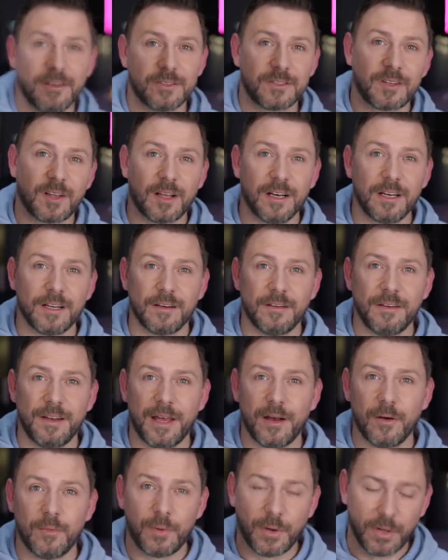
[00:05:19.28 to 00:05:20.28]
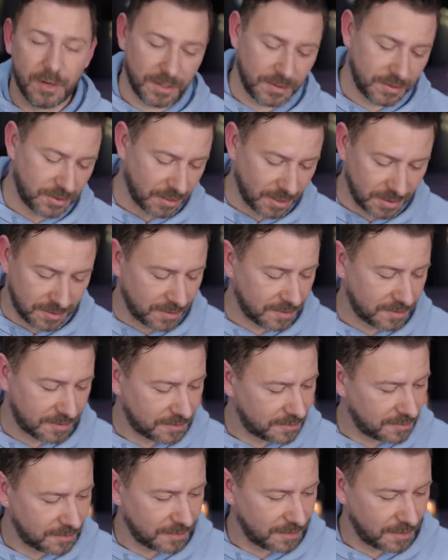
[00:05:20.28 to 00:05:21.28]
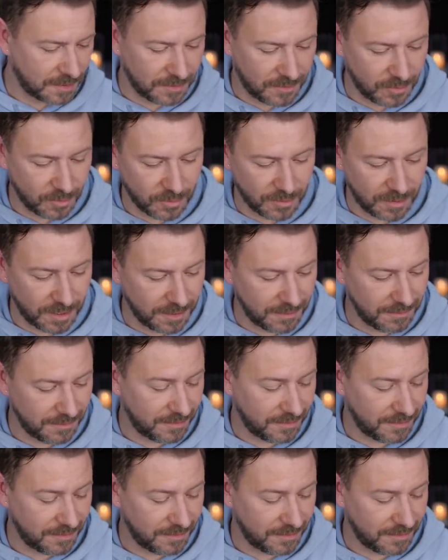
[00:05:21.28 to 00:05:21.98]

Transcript: looks like a little nail polish, I just adore it.